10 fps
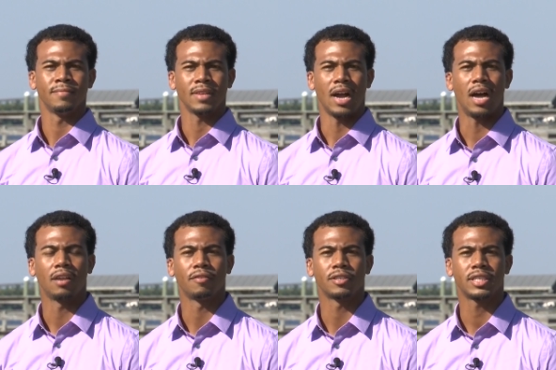
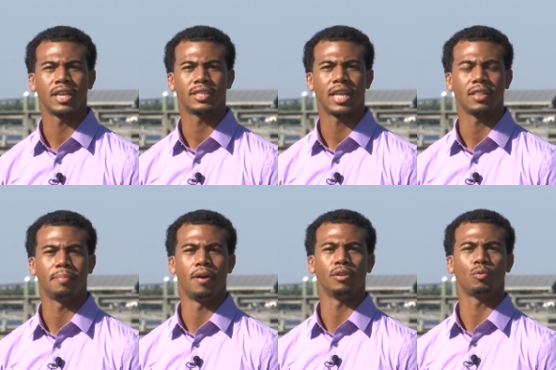Oliver says that the
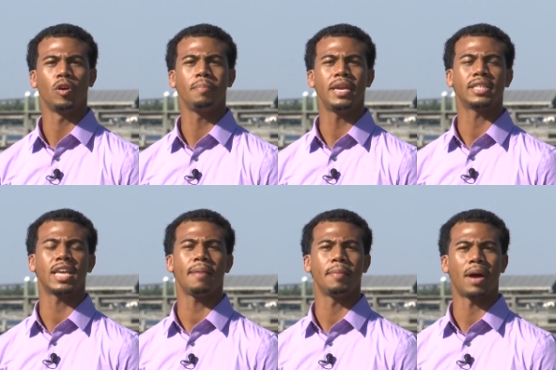bones will be
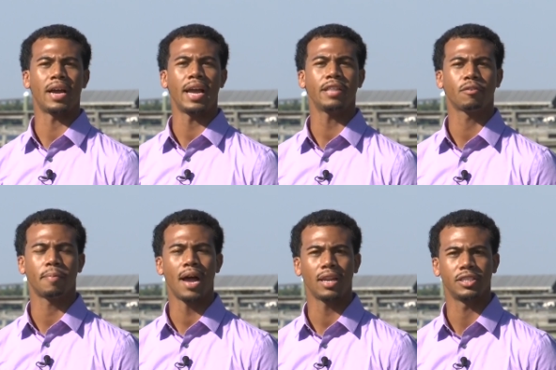examined by an
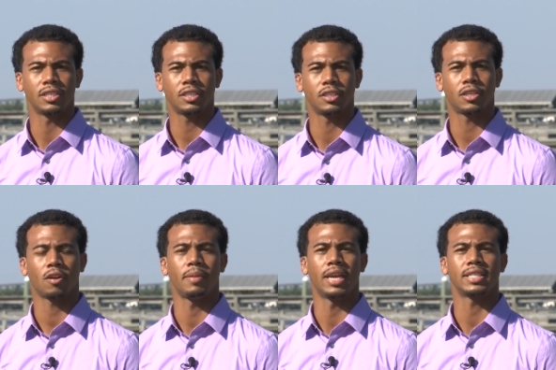anthropologist to
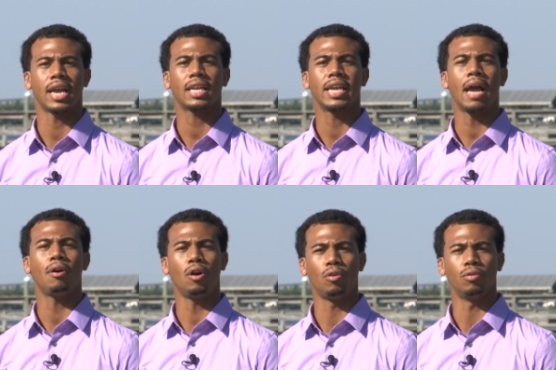determine exactly
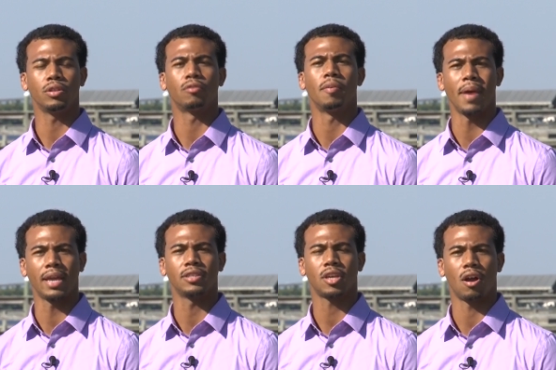how old the
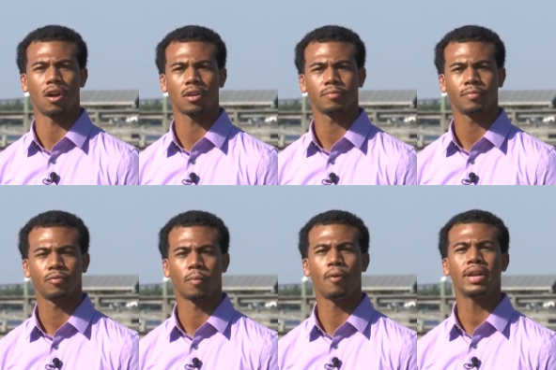remains are.
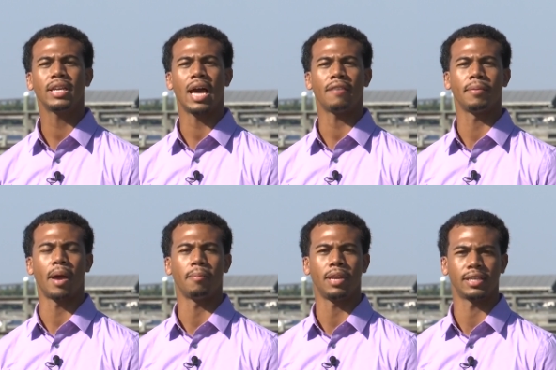Reporting live in
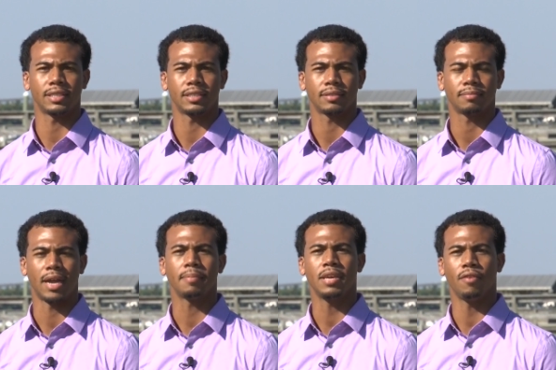Mount Pleasant,
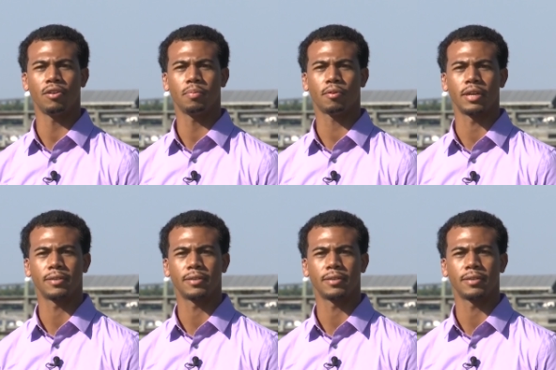I'm Kevon Dupree.